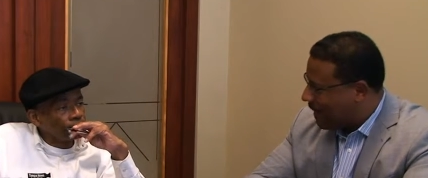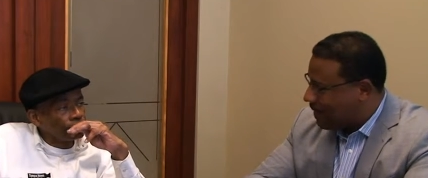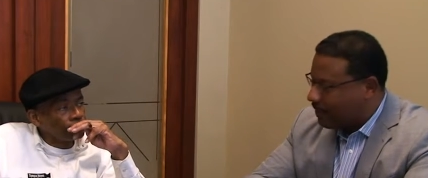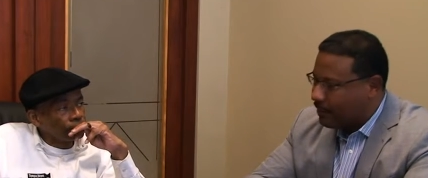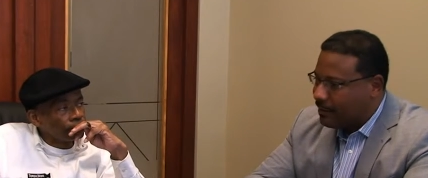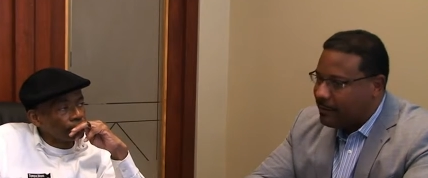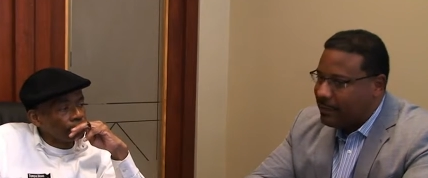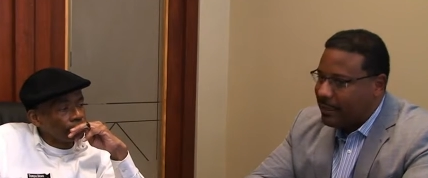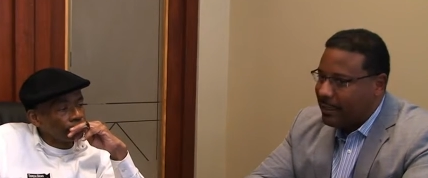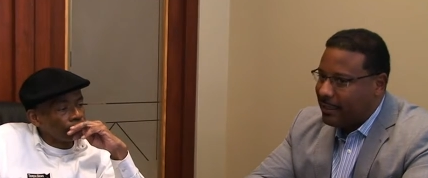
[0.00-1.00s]
Speaker 1: calendar,
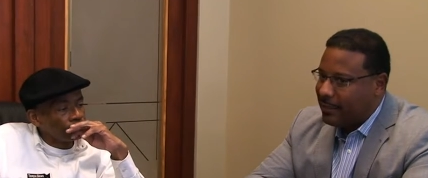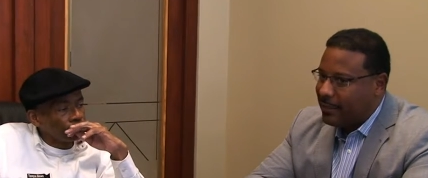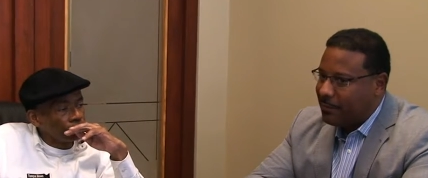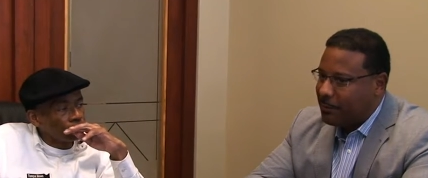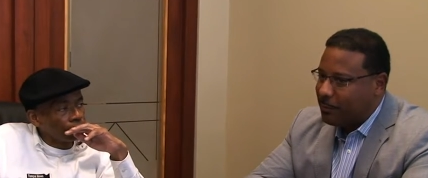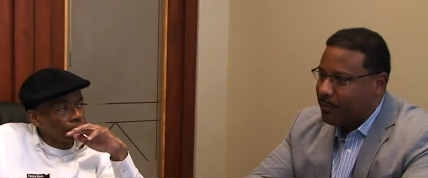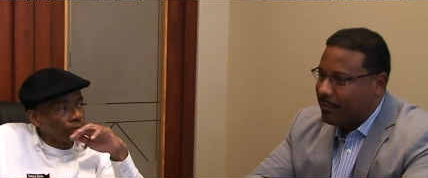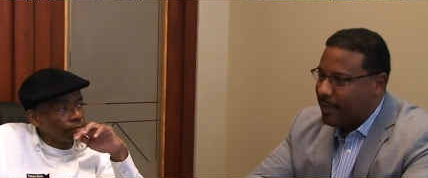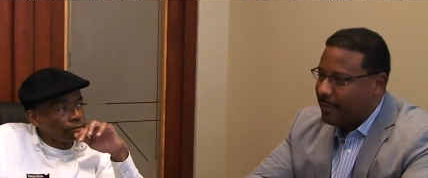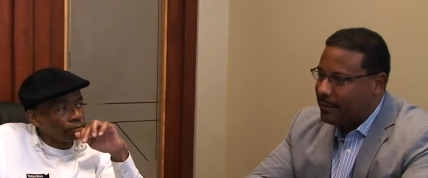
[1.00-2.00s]
and um, so we've
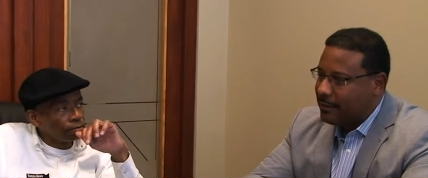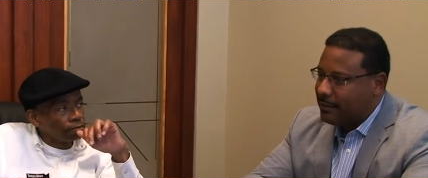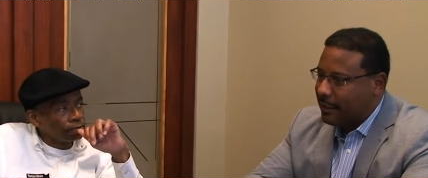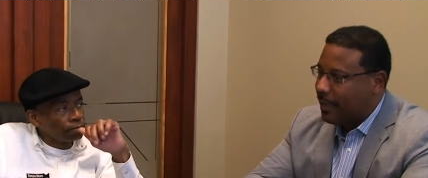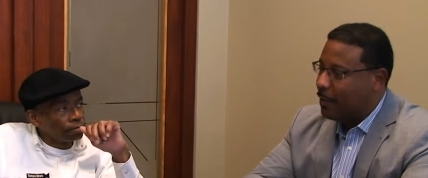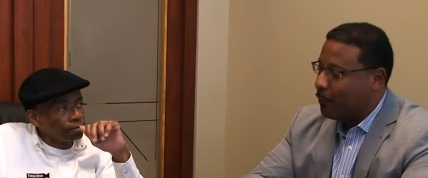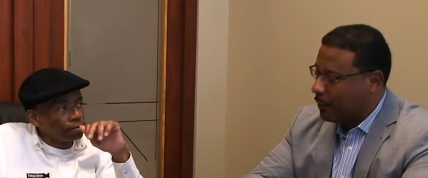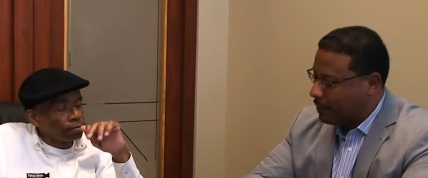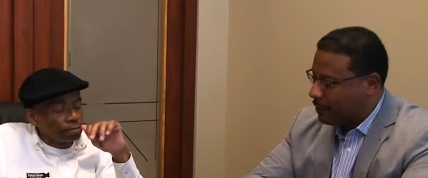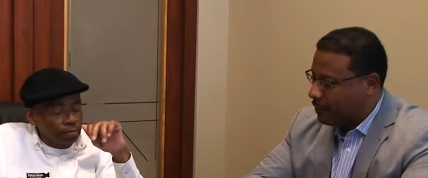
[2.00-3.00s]
got a lot of
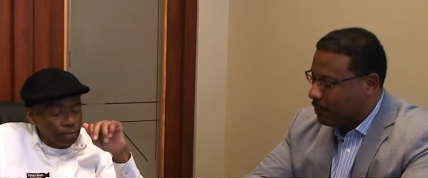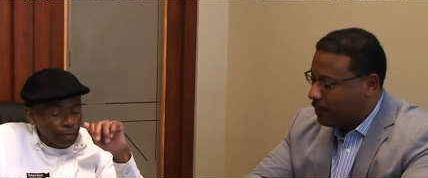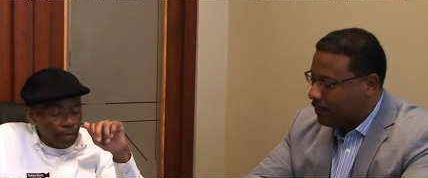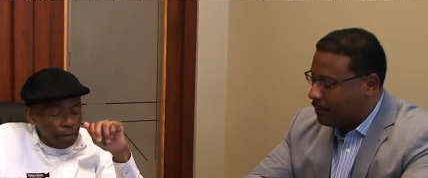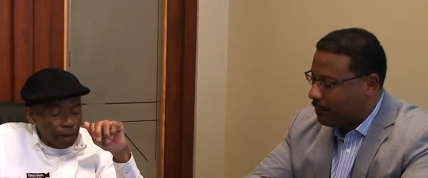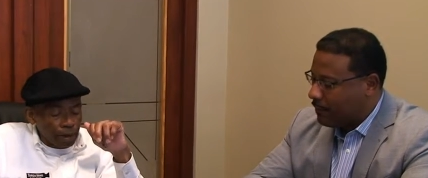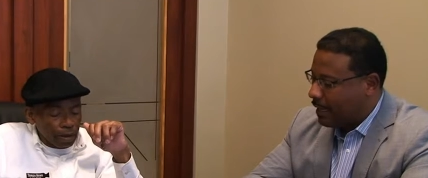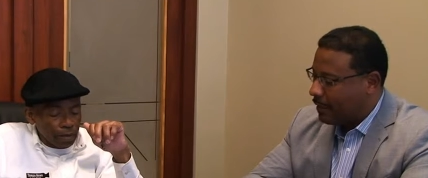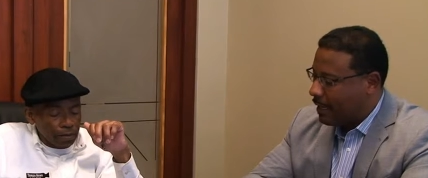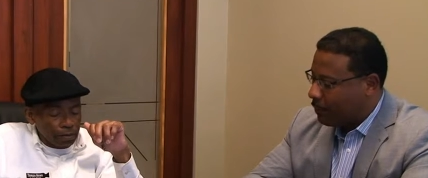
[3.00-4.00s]
work to do, but we've got
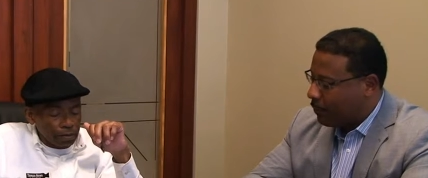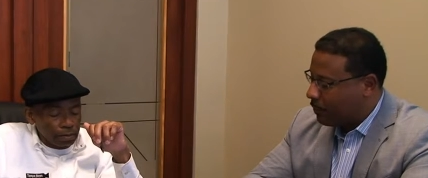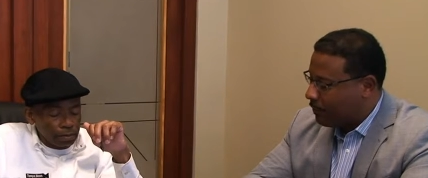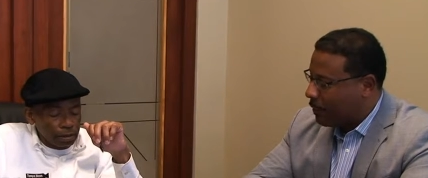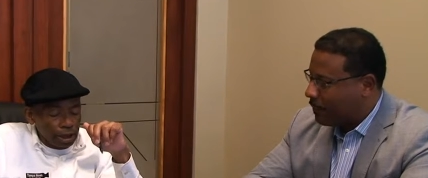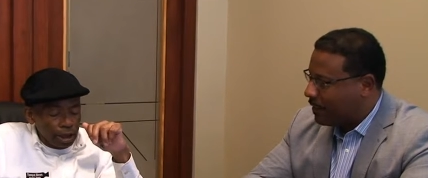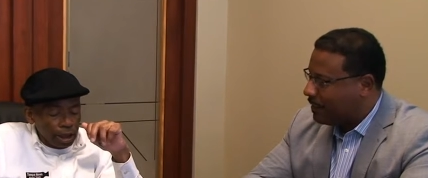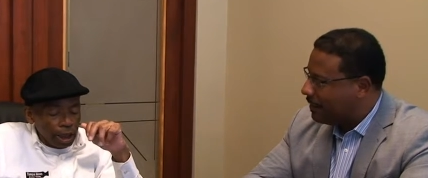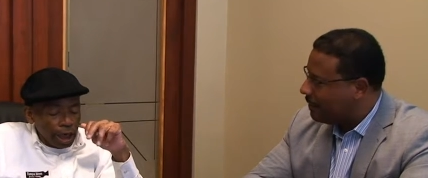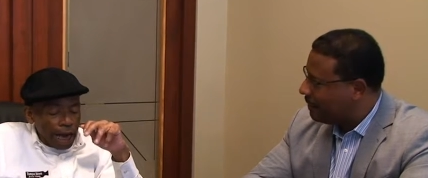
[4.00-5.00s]
a lot of work we've already
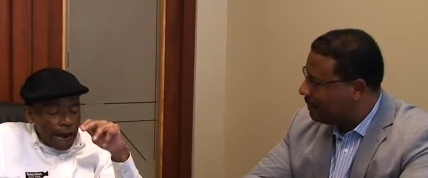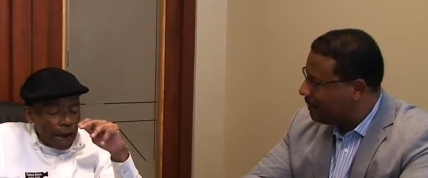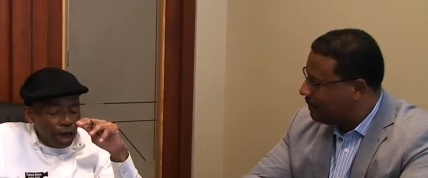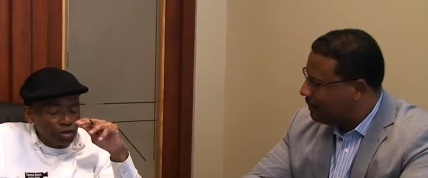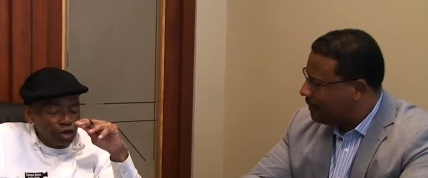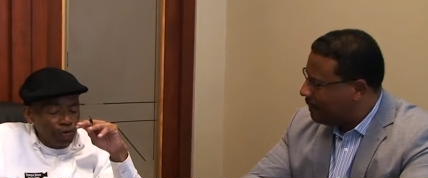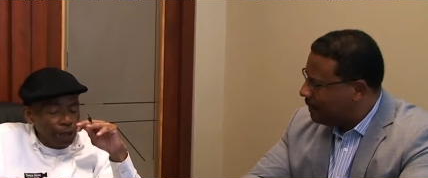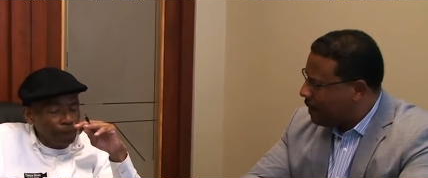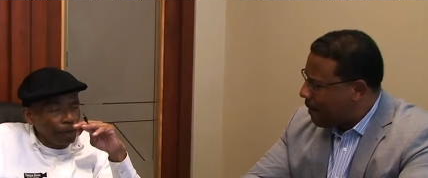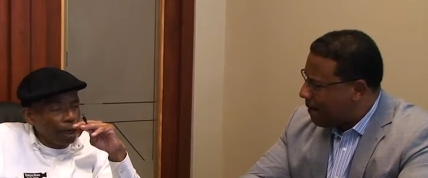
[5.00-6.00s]
done. How do
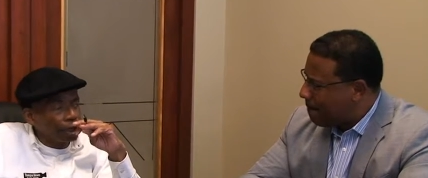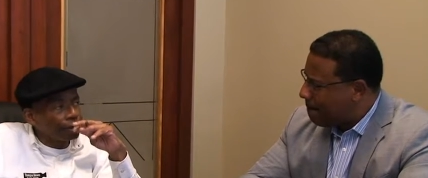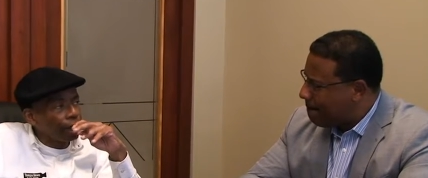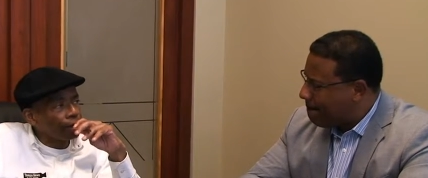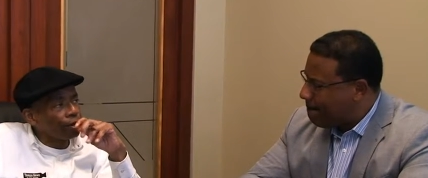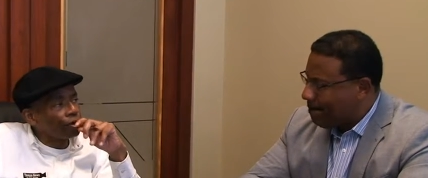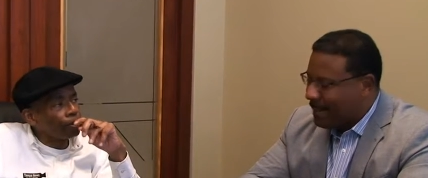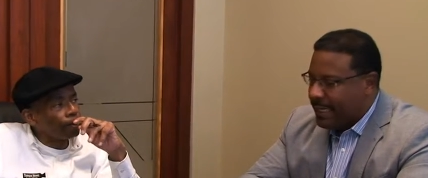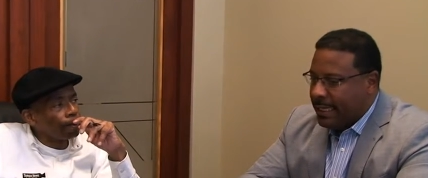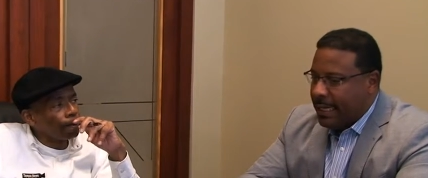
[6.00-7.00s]
Speaker 2: people contact you?
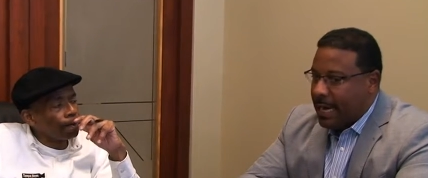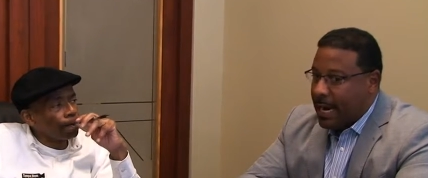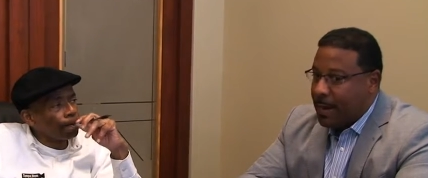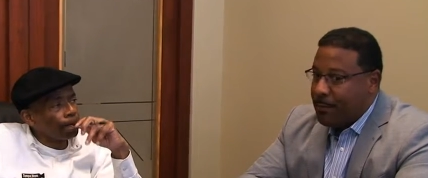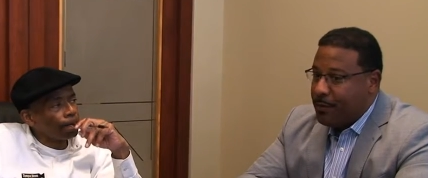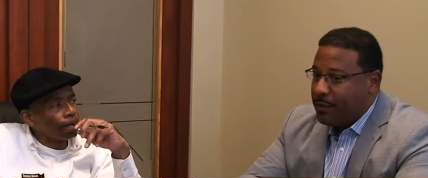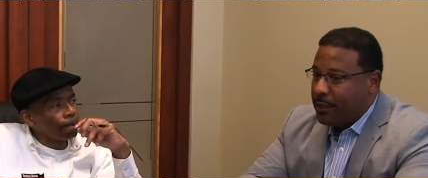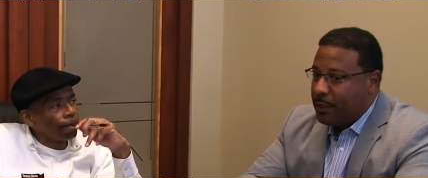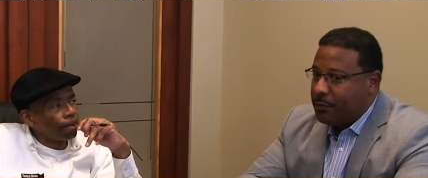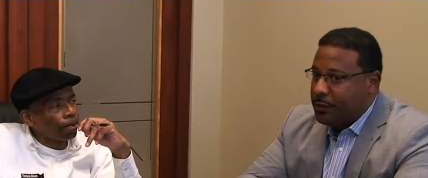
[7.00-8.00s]
Speaker 1: Um, you can
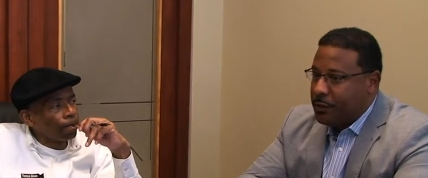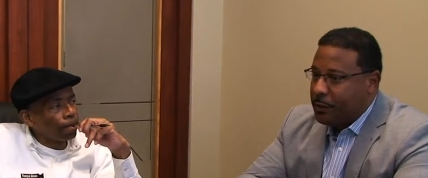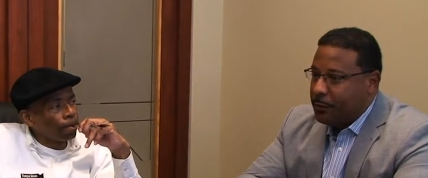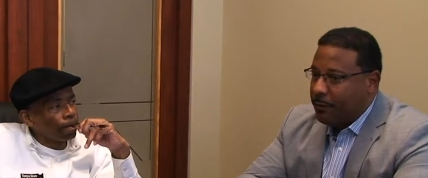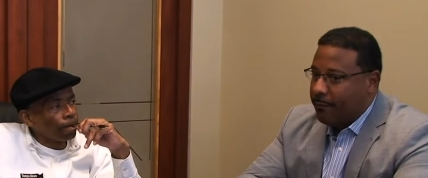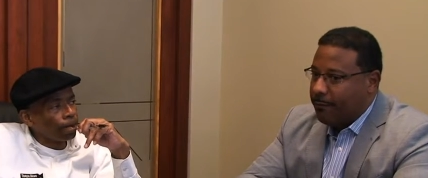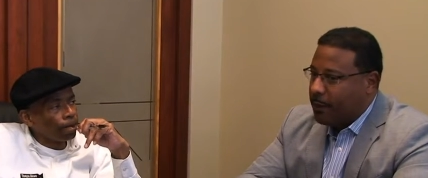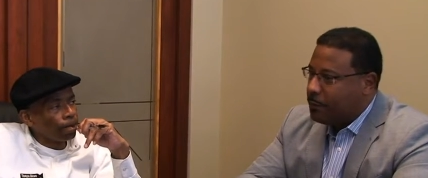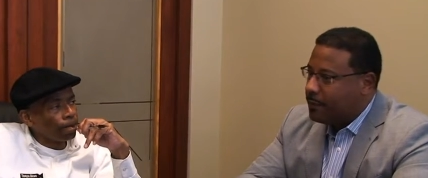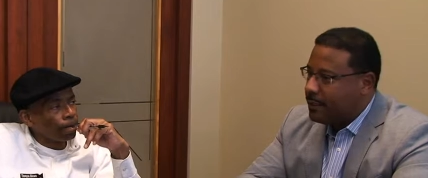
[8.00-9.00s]
go to
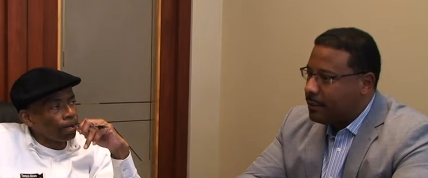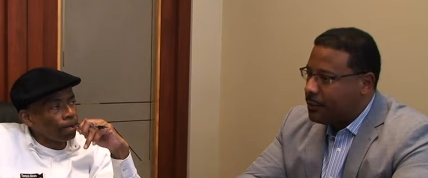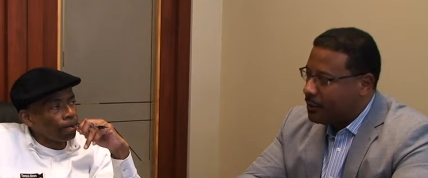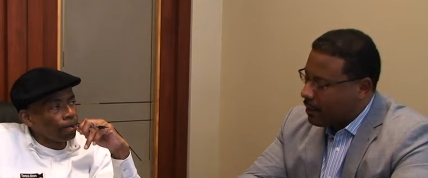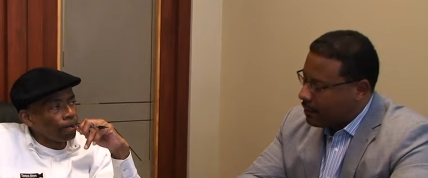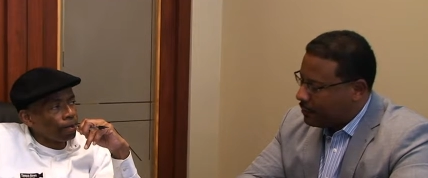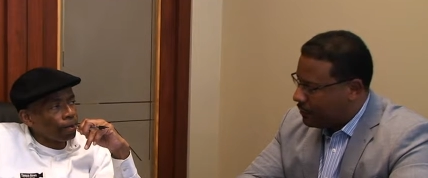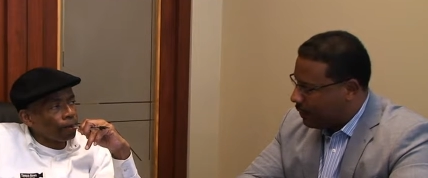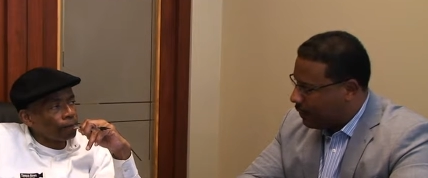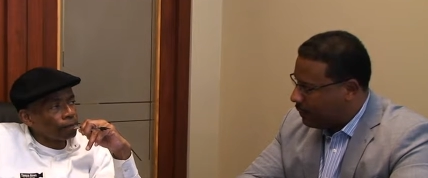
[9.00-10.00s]

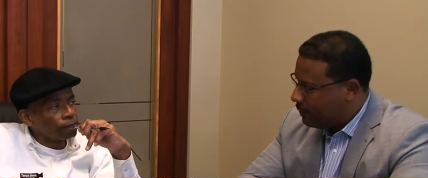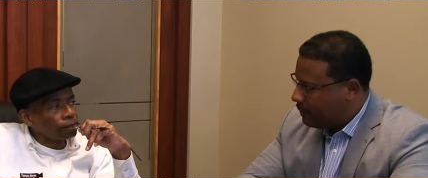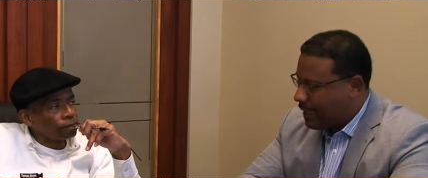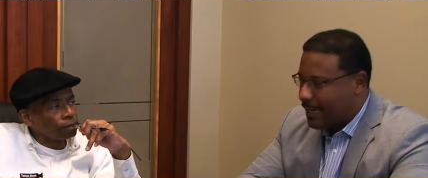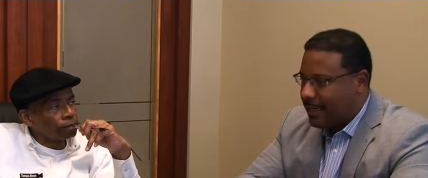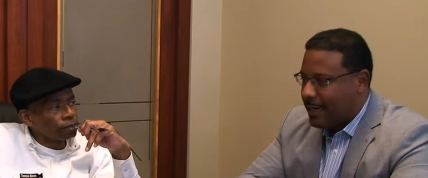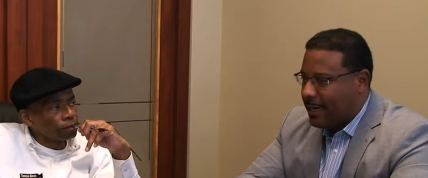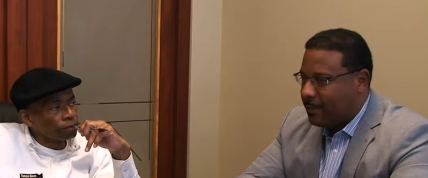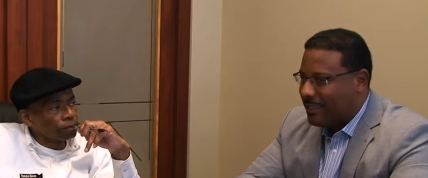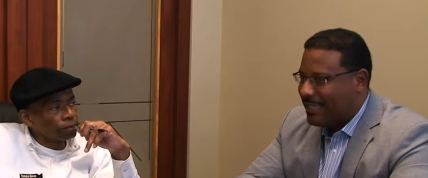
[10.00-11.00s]

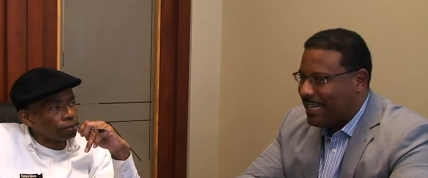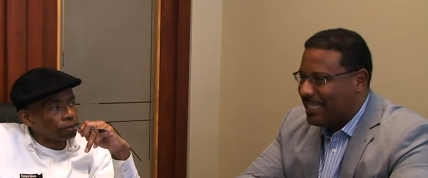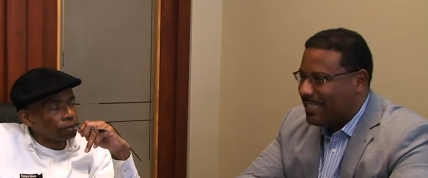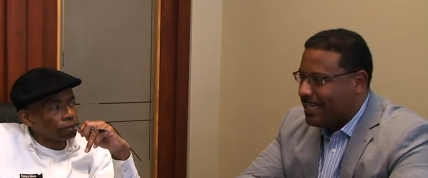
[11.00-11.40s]
voteseanshaw.com. It's S